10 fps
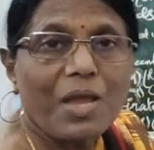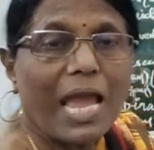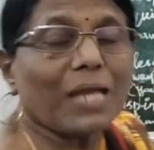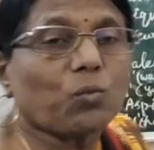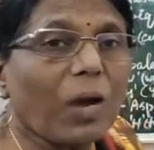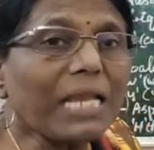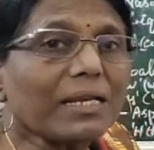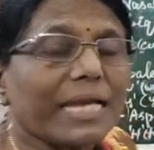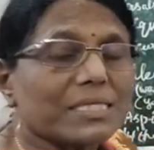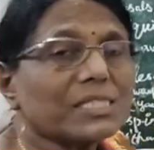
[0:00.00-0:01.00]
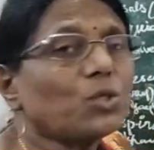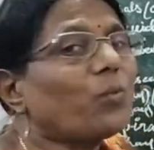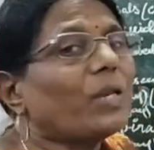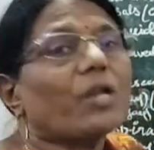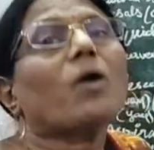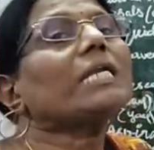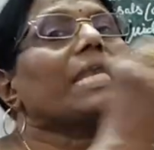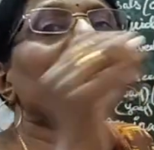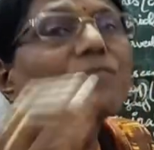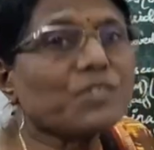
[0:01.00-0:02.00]
And while writing, you will not
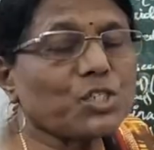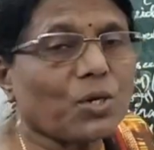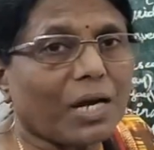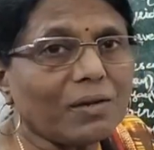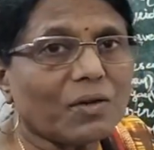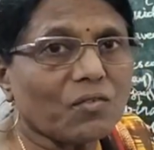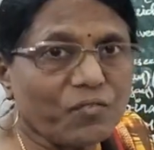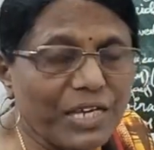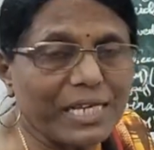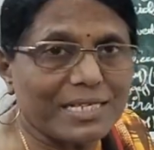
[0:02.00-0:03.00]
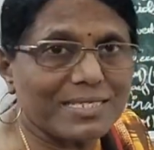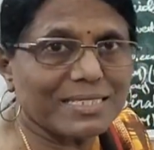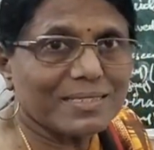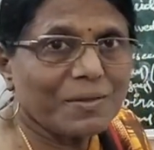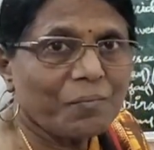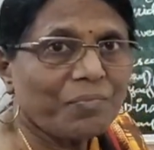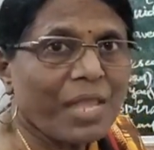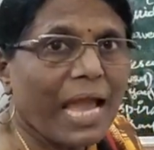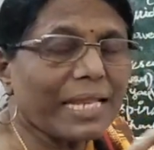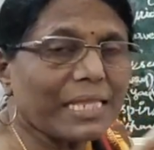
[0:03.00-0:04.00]
lift your fingers.
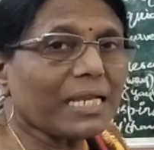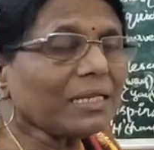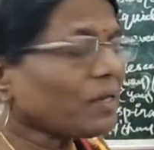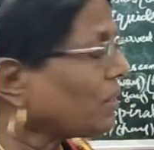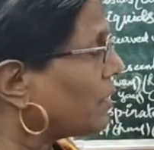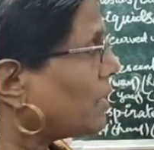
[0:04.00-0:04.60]
And then